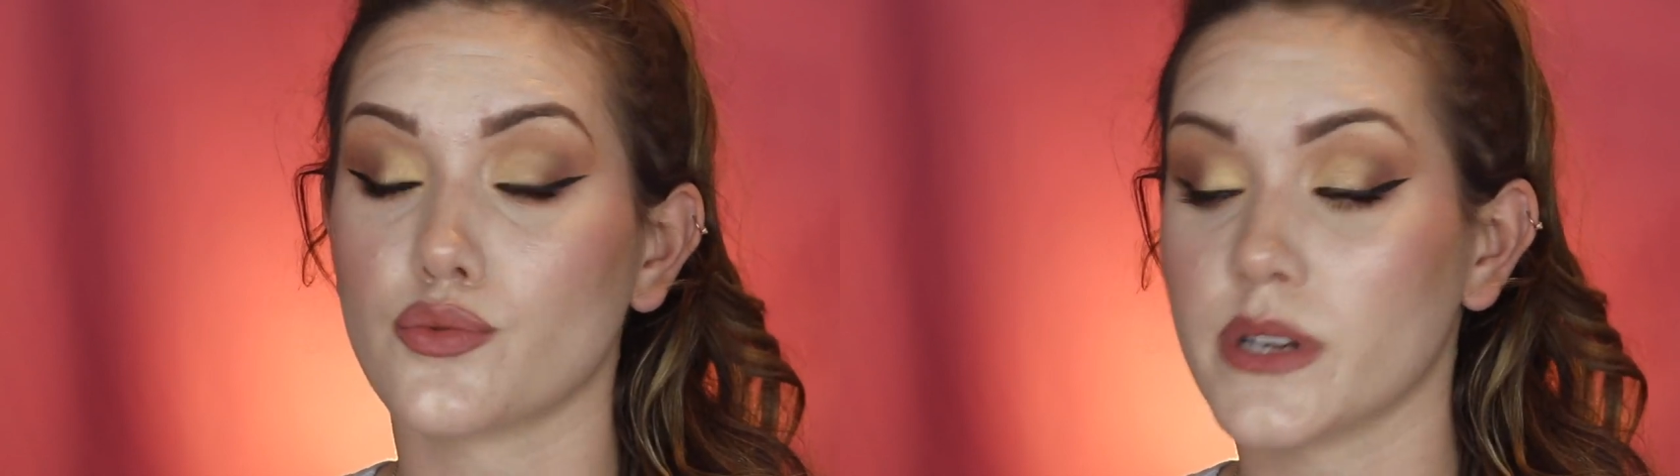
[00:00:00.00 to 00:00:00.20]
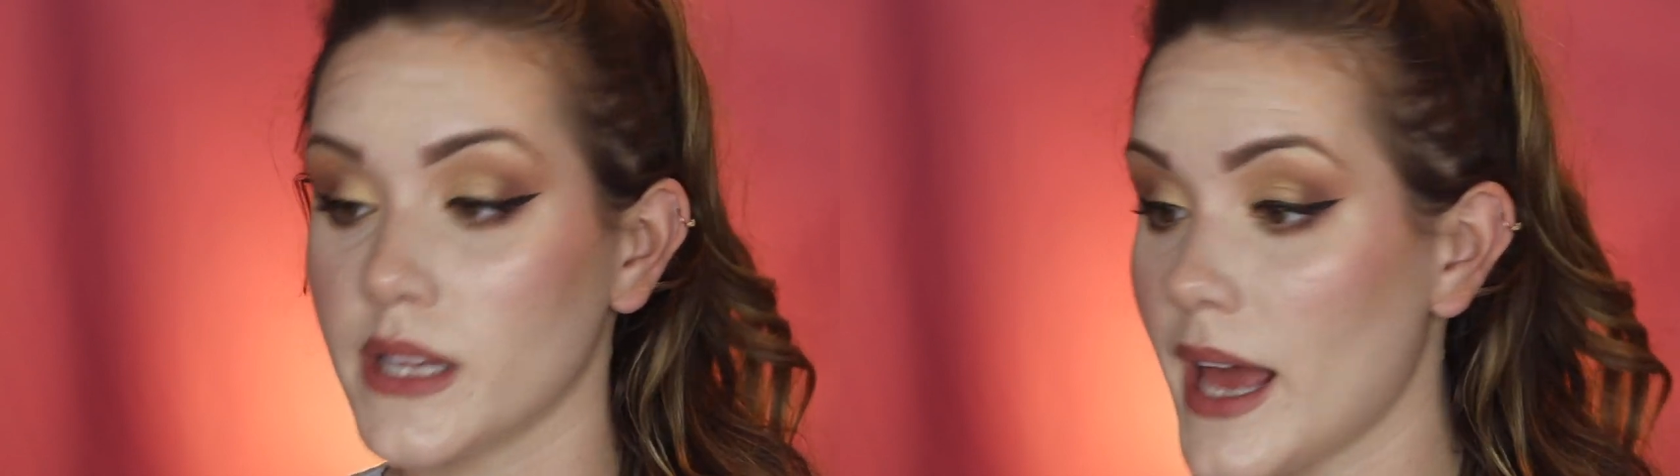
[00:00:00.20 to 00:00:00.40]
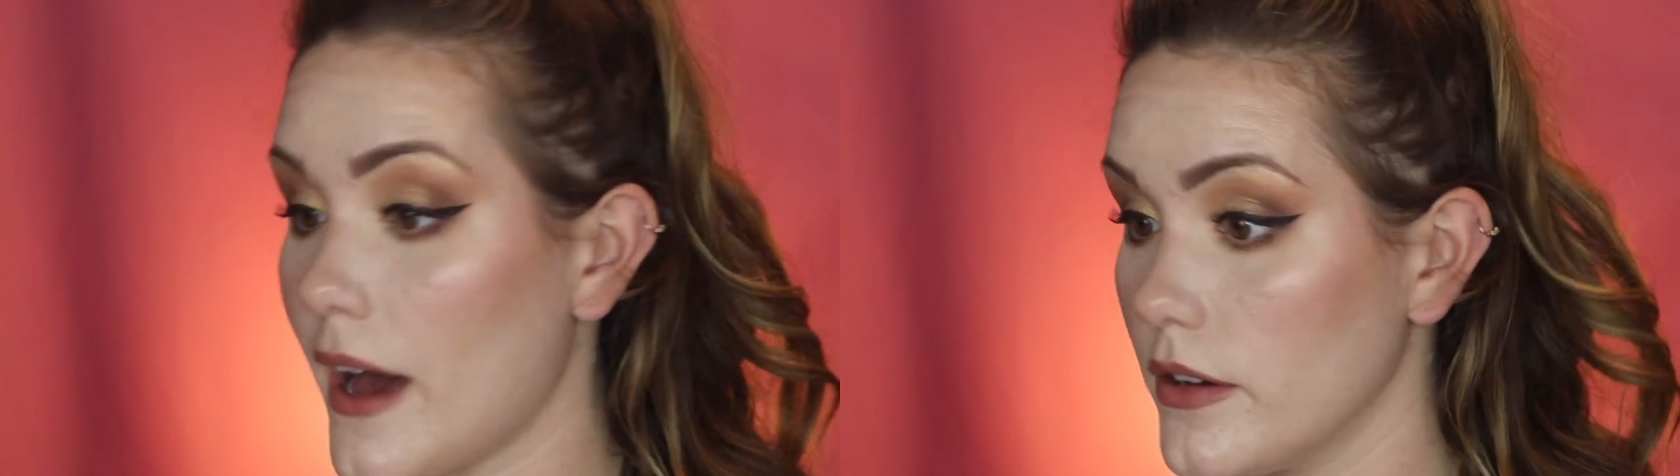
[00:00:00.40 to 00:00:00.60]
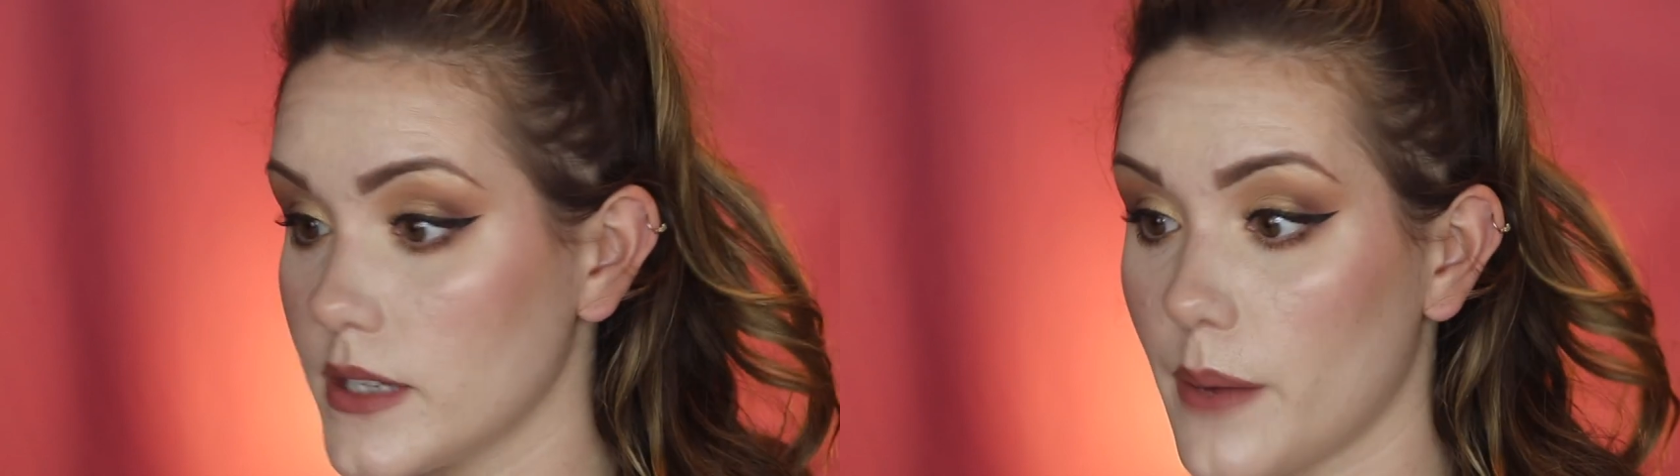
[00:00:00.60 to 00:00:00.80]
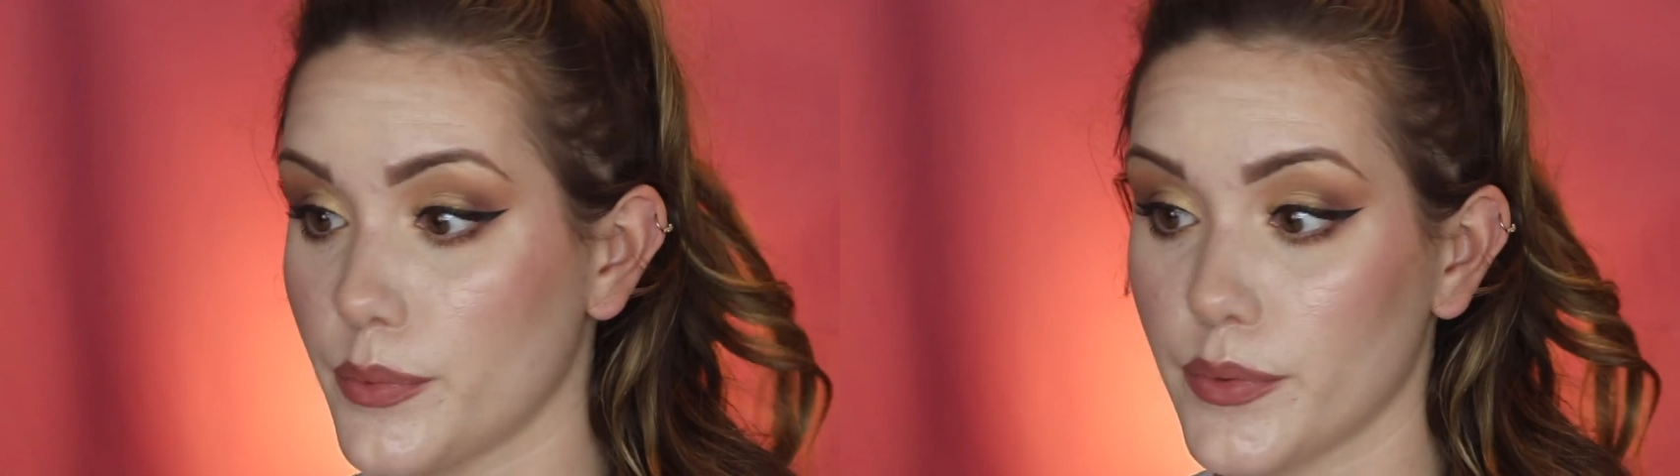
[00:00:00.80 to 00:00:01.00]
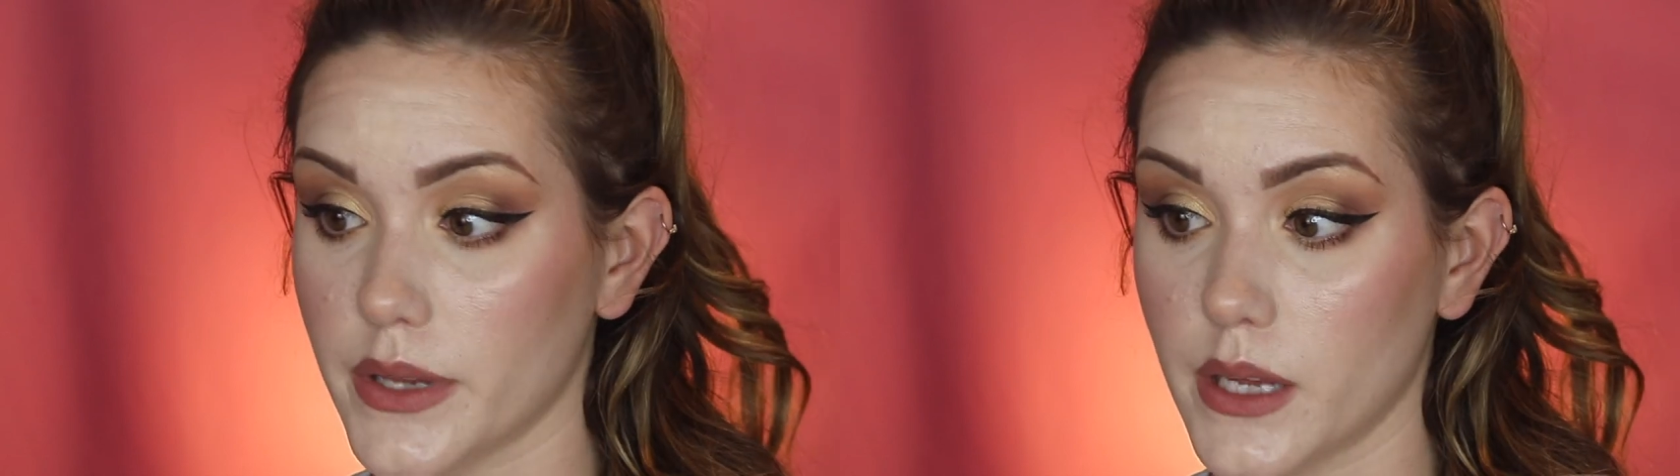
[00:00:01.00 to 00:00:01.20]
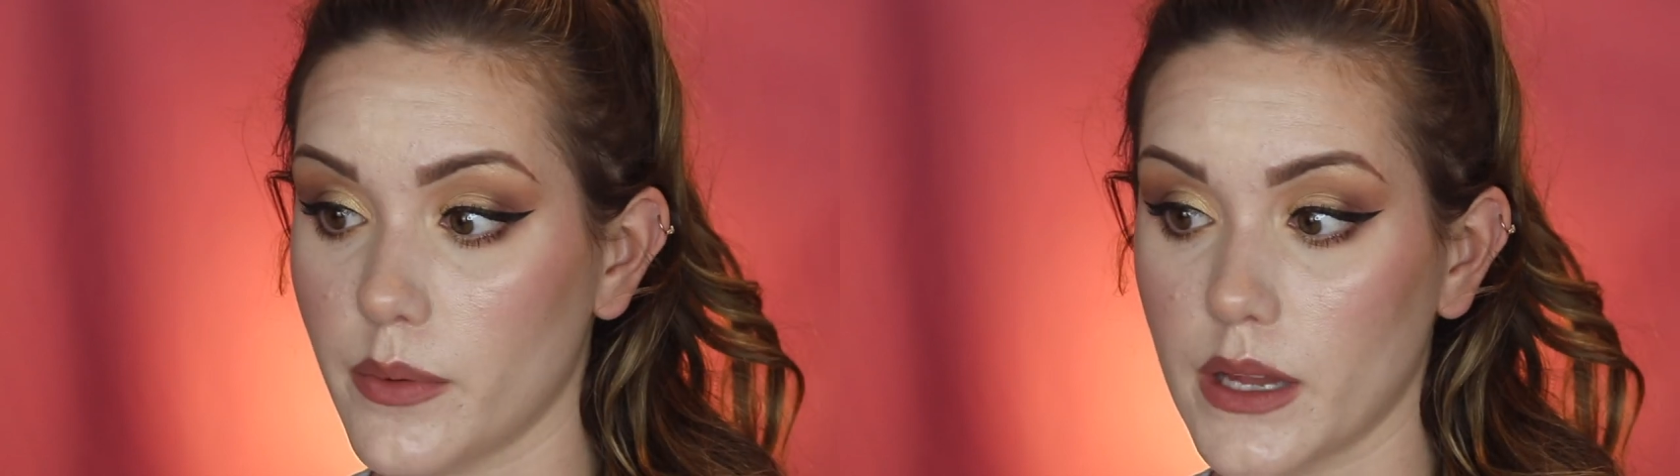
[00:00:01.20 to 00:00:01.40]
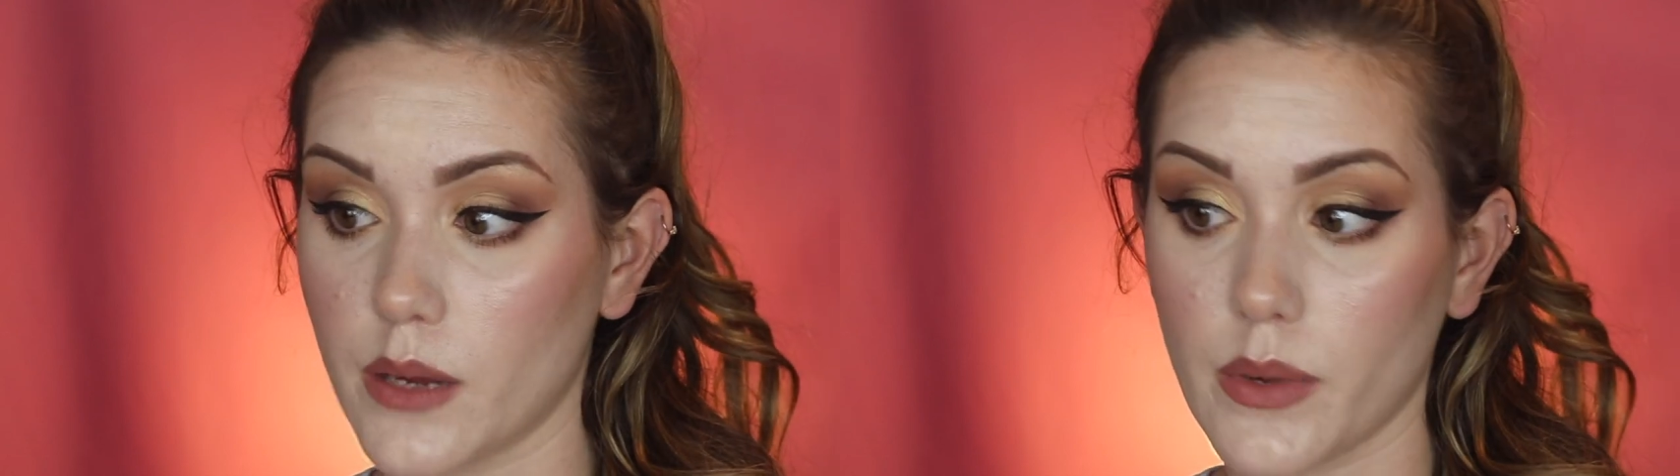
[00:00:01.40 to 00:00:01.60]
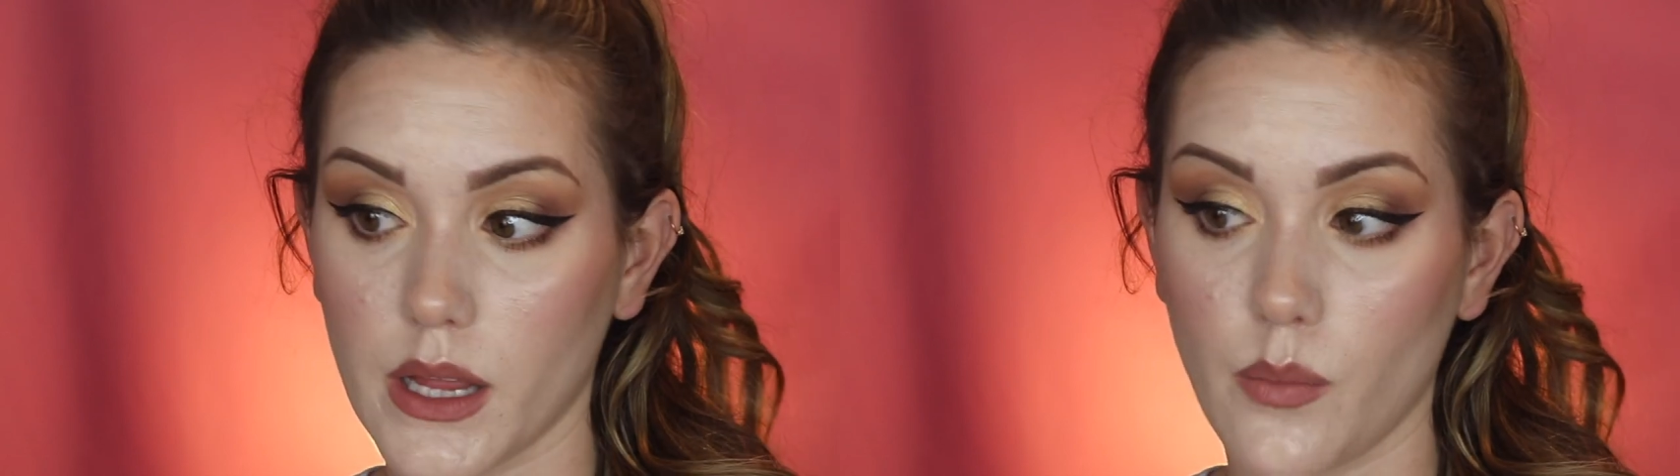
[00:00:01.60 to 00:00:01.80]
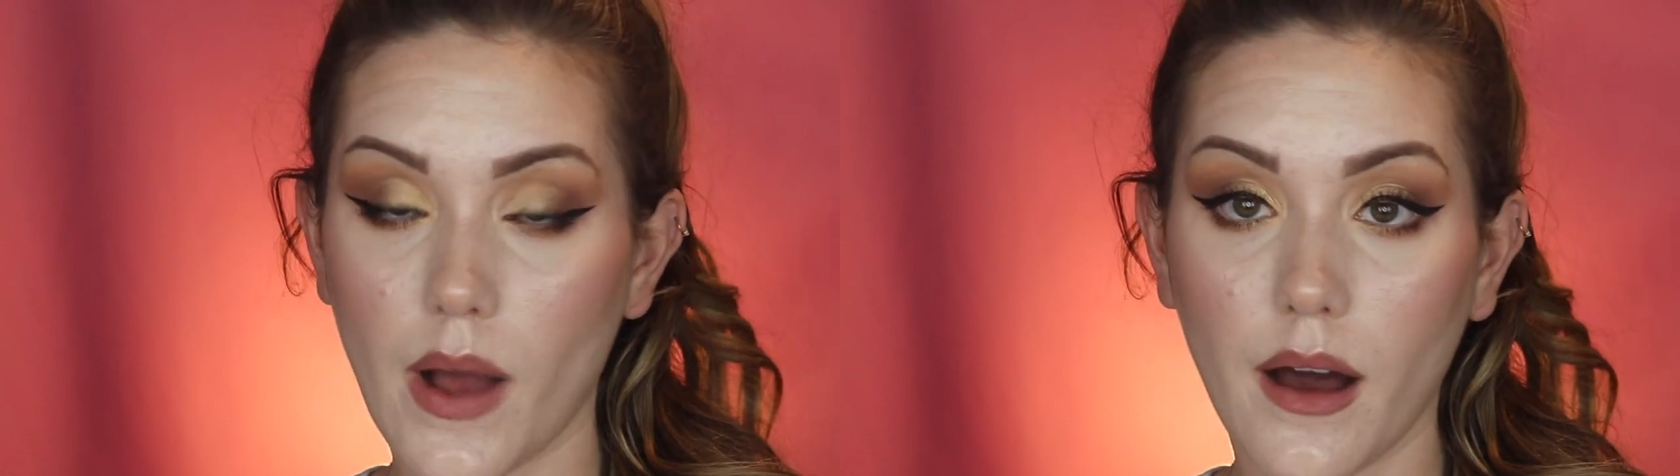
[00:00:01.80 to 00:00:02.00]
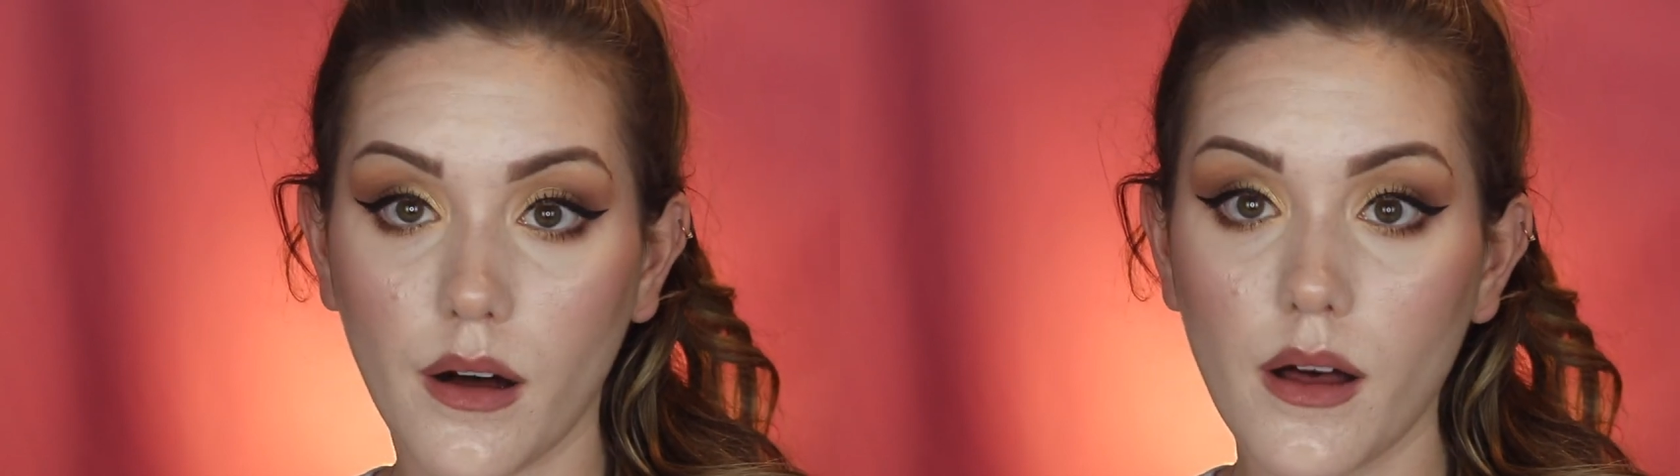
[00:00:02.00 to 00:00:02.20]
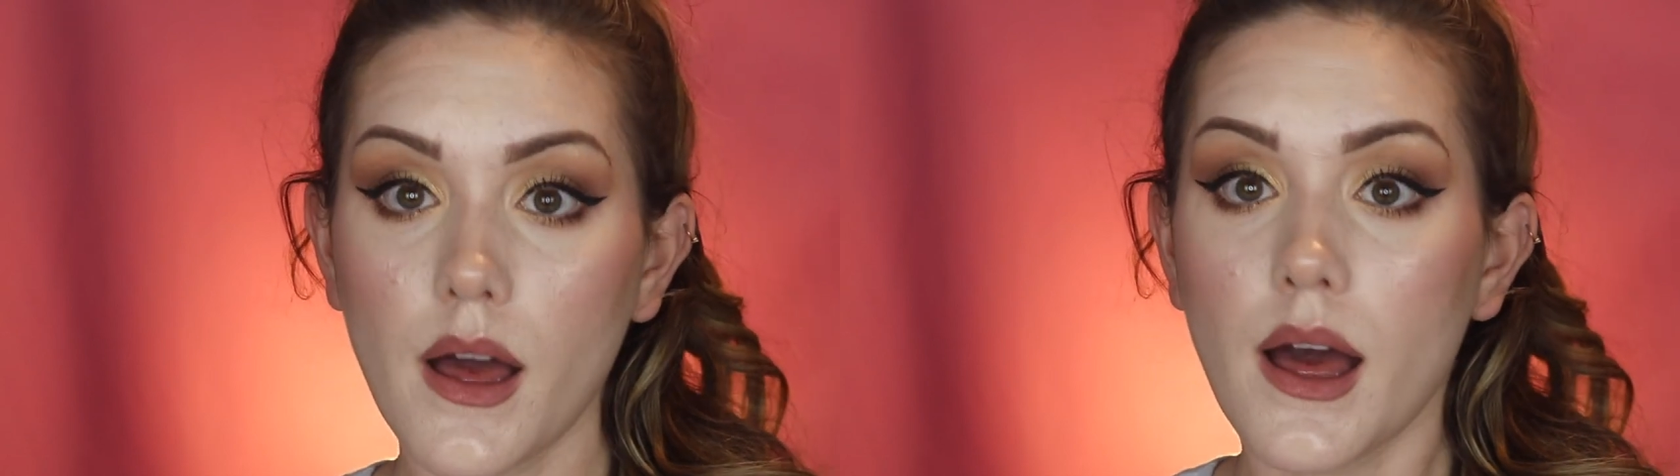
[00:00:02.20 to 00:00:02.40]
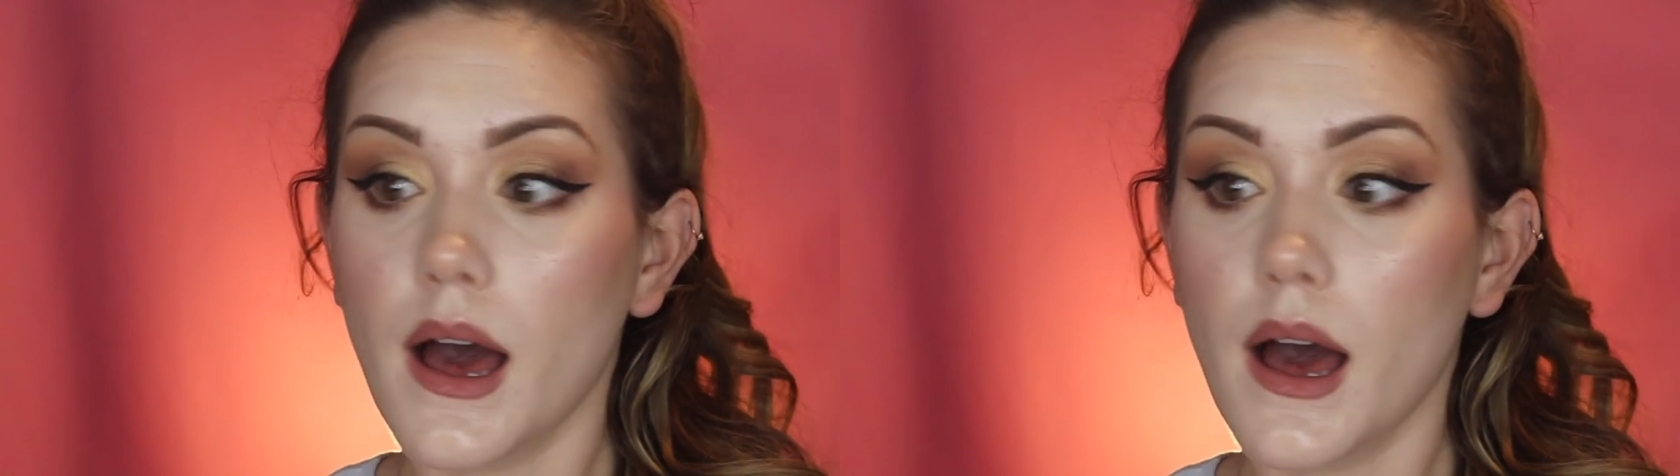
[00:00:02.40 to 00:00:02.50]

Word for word: really held up really, really, really well.